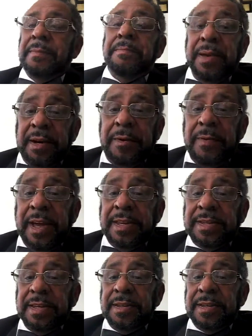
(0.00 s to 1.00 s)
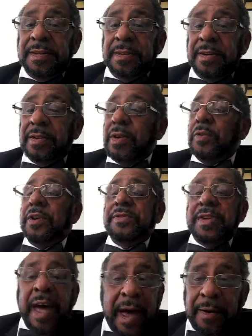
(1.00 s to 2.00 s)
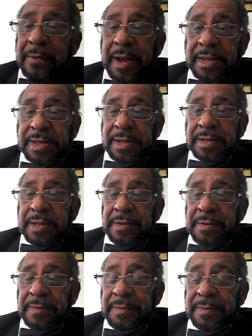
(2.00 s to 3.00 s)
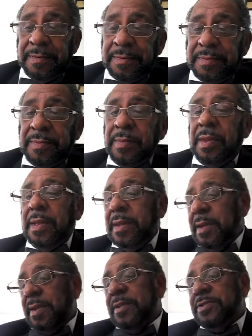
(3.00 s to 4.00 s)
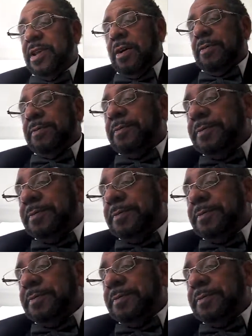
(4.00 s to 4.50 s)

Been a racist, gonna die racist. So,